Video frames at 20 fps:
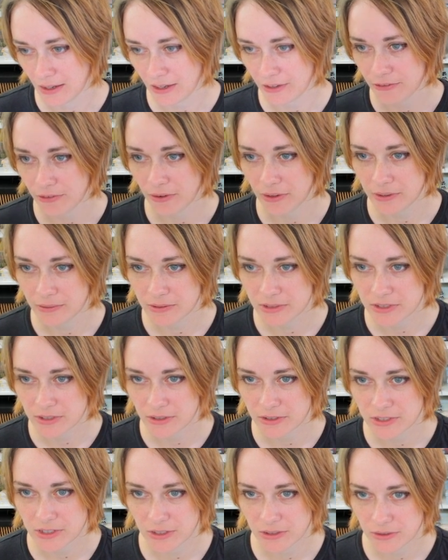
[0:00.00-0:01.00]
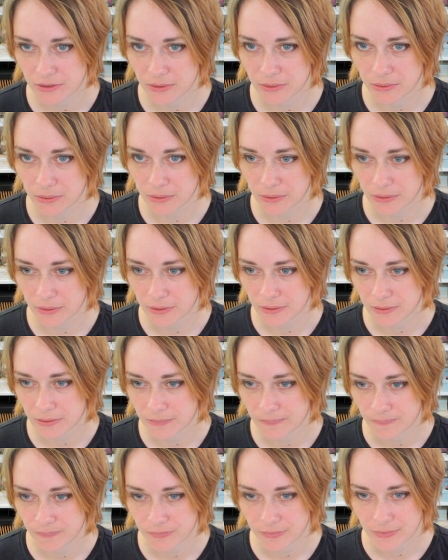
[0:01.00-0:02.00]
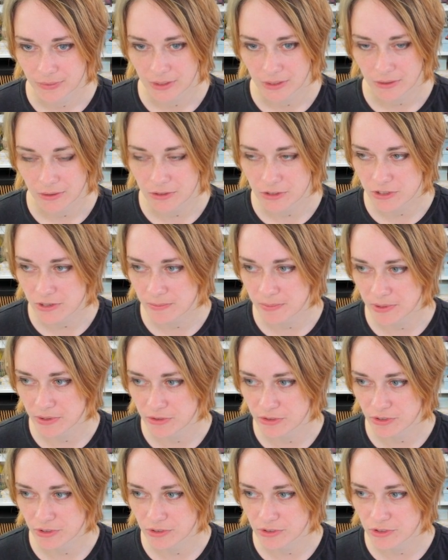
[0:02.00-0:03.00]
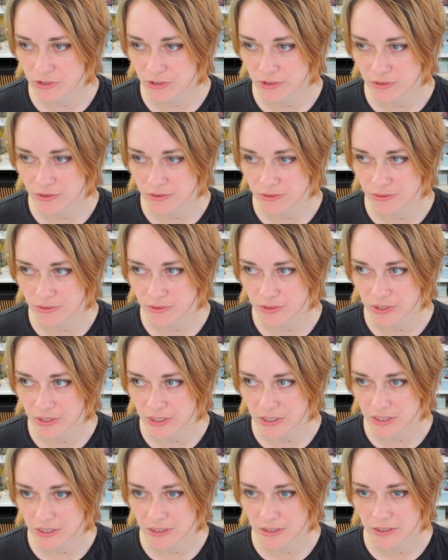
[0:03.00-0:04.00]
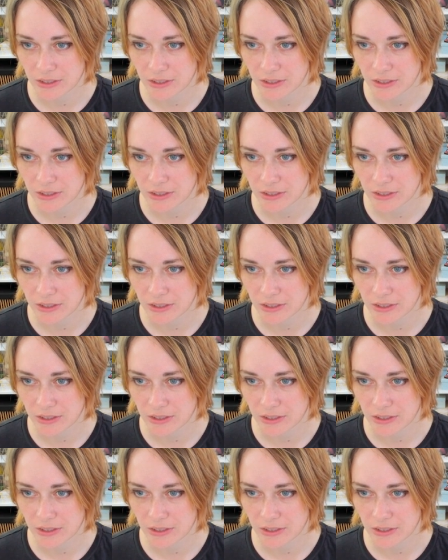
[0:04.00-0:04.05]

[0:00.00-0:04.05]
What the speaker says: I thought he was such a cool contribution to the